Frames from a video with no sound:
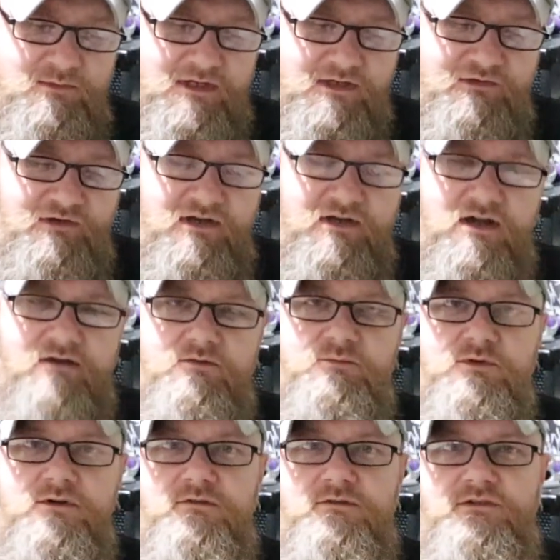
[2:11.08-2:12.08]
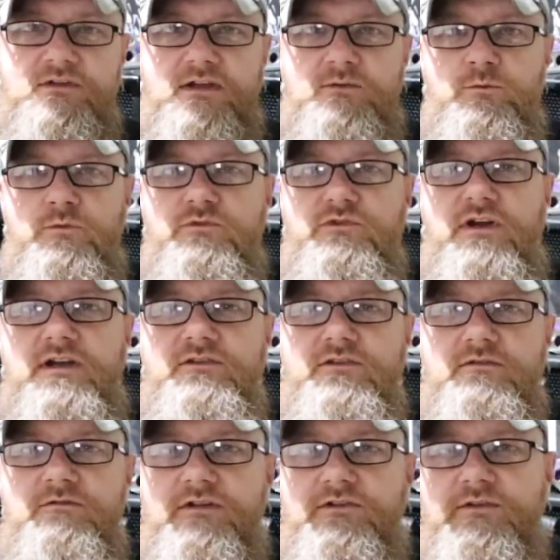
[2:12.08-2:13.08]
when they take over breweries, they will change
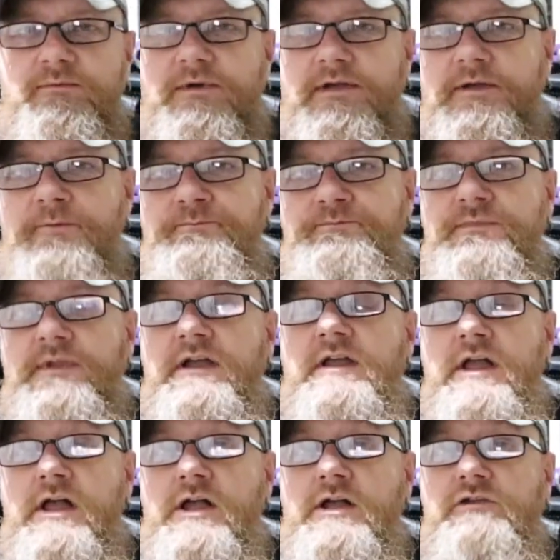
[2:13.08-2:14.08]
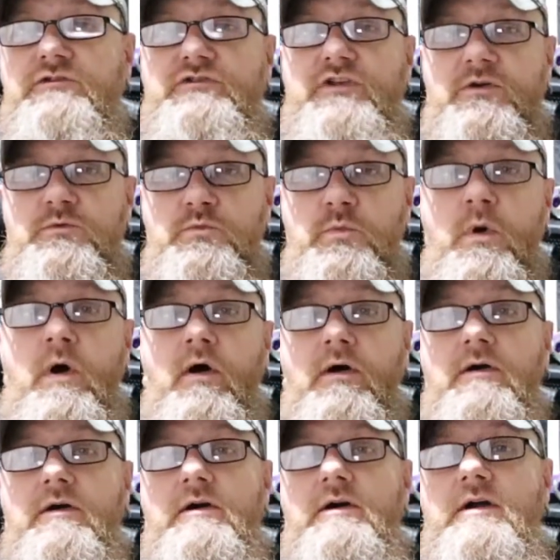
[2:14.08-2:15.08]
the recipe. So
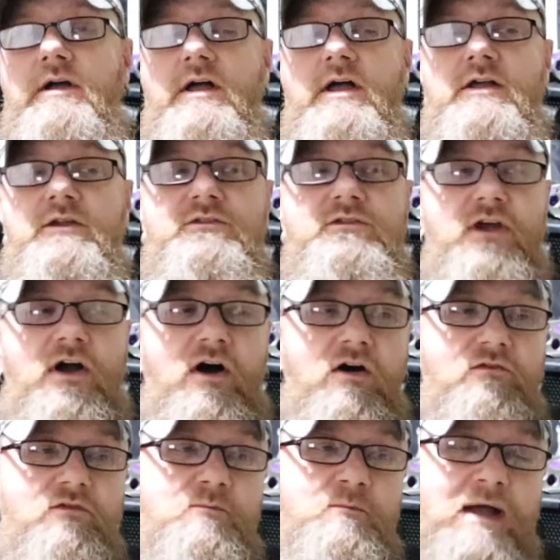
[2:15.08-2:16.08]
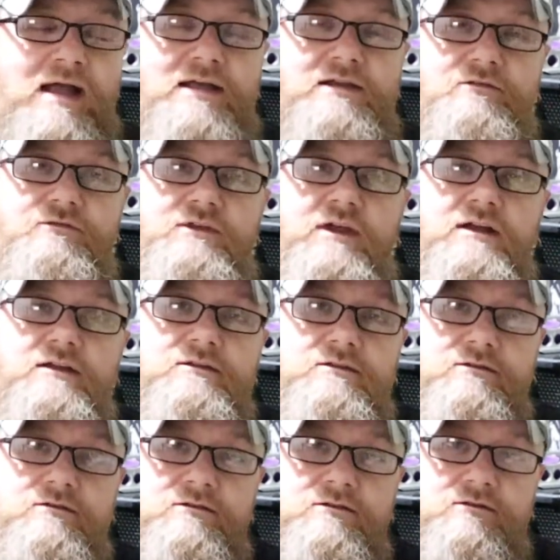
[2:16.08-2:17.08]
what the Halve Maan have
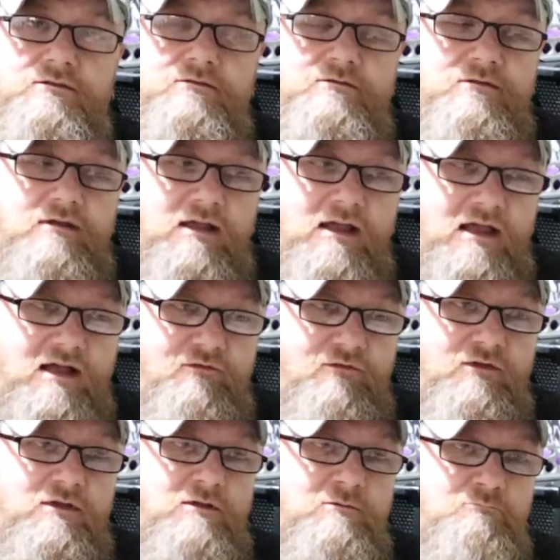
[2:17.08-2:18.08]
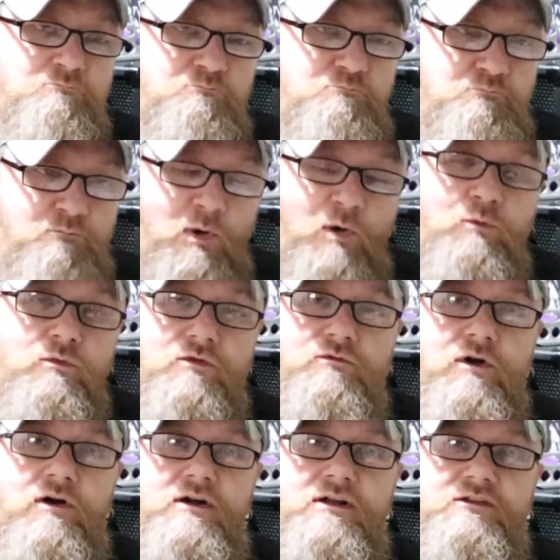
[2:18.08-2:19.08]
done, have bought the
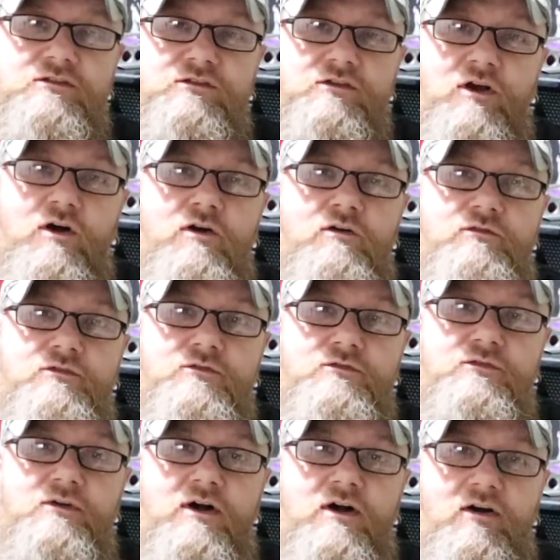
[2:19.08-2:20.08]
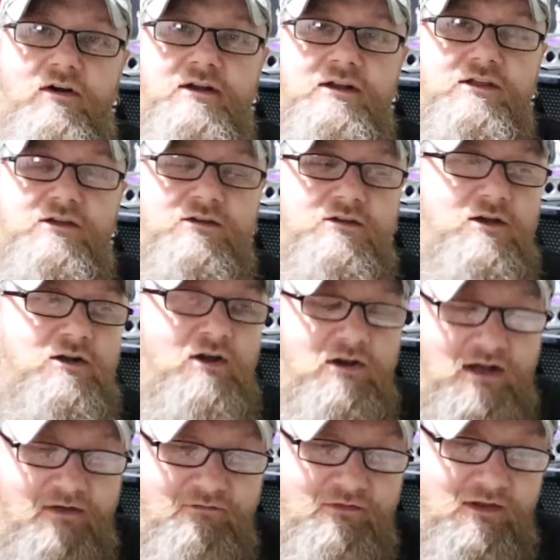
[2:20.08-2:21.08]
rights off of Heineken, and I
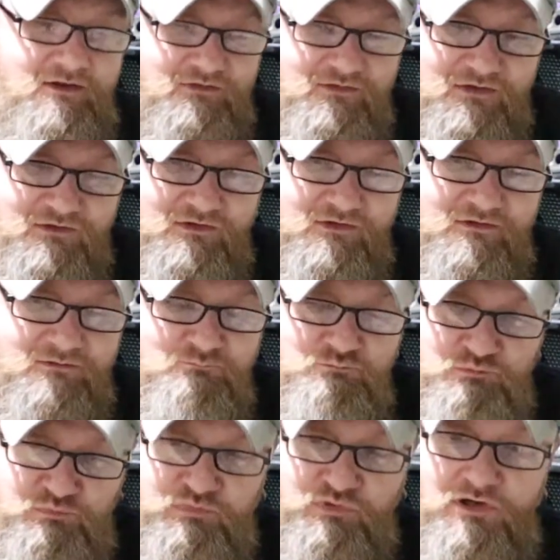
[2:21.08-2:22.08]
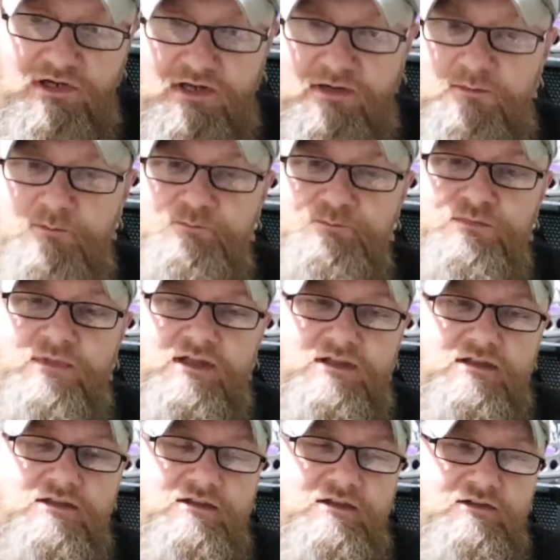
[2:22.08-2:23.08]
love this. This is brilliant.
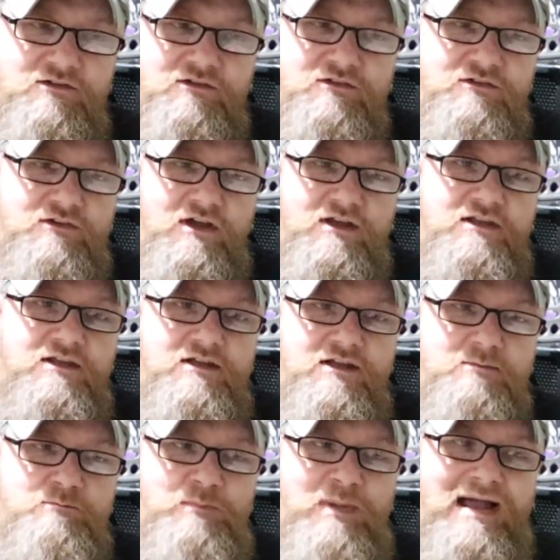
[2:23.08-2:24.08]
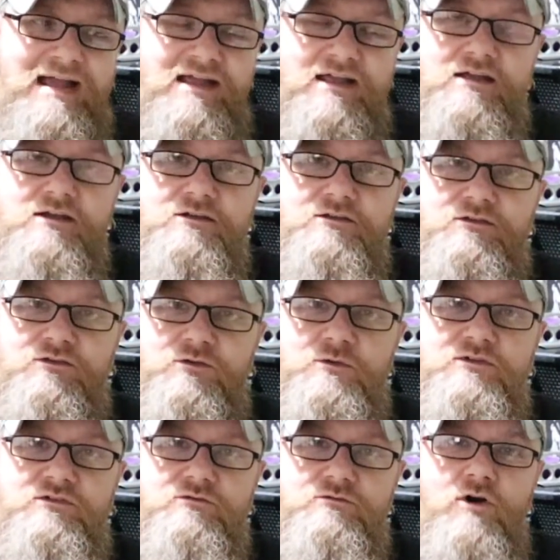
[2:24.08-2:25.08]
This is taking it back to
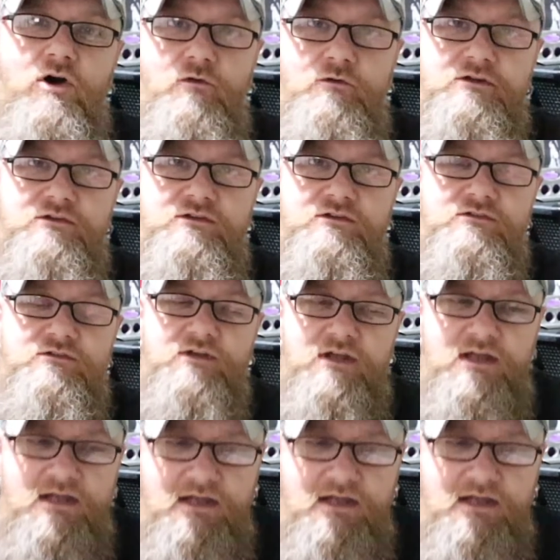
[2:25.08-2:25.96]
its origins.